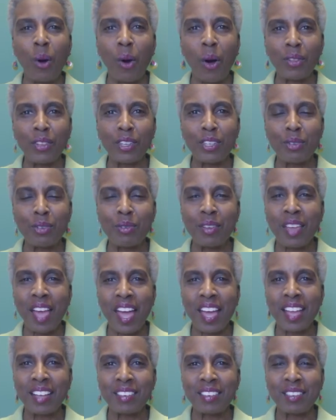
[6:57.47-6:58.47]
Do all
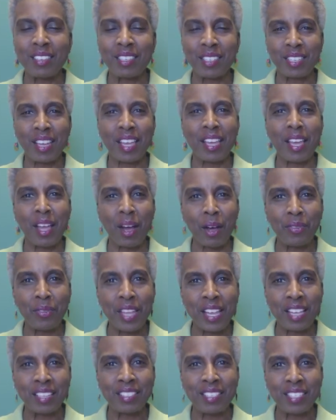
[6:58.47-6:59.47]
that you can to
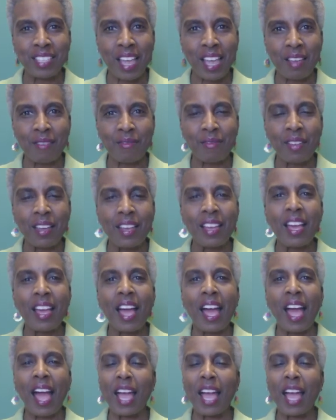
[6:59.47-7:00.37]
stay healthy and safe.